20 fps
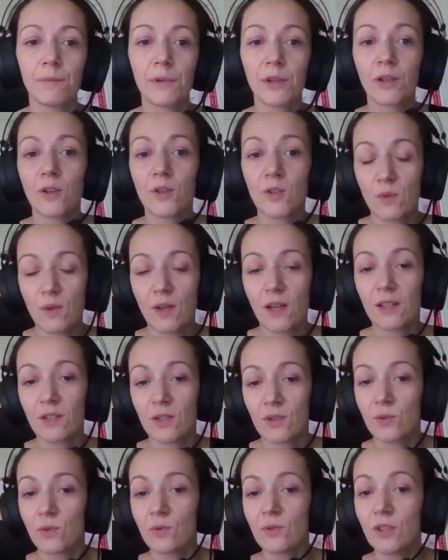because we
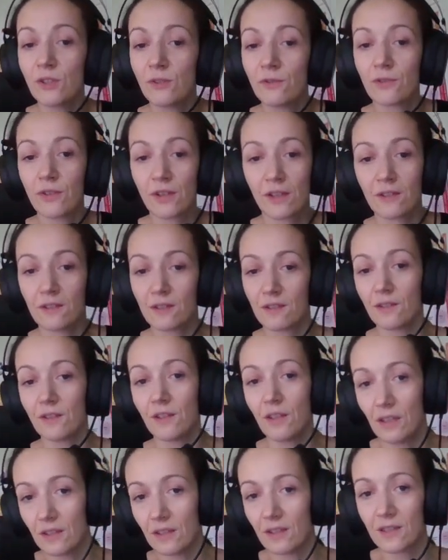had two different
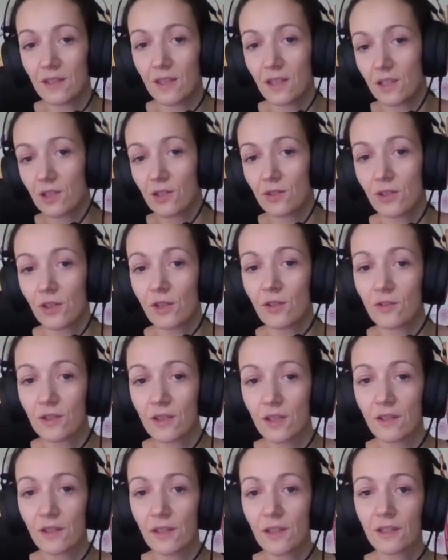nitas actually
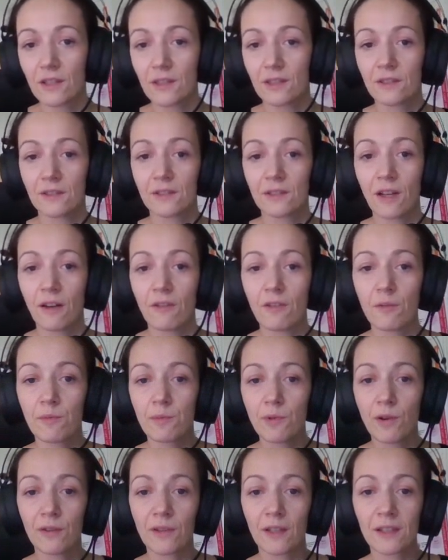ordering our
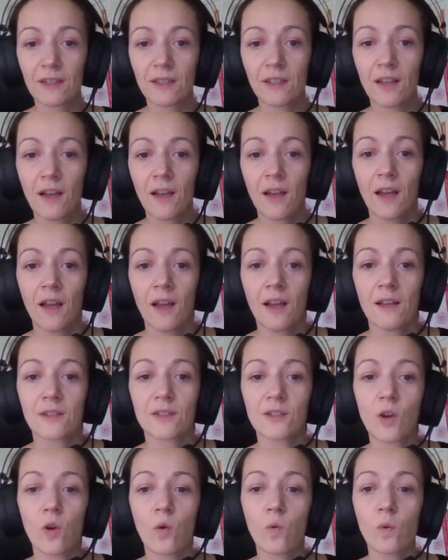product.
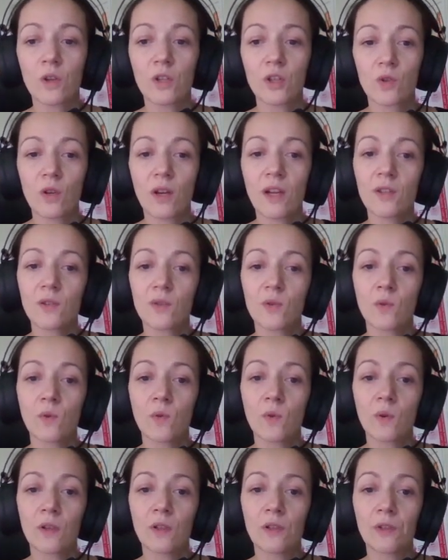So we try
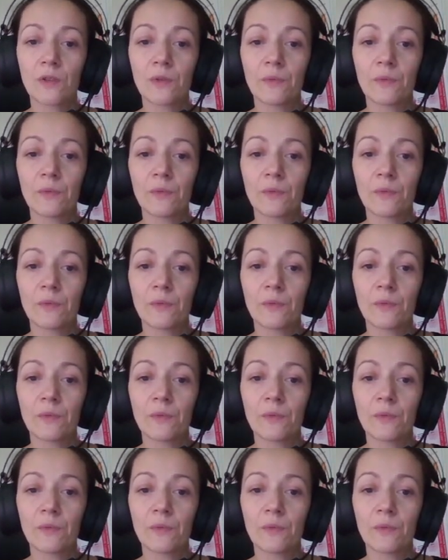to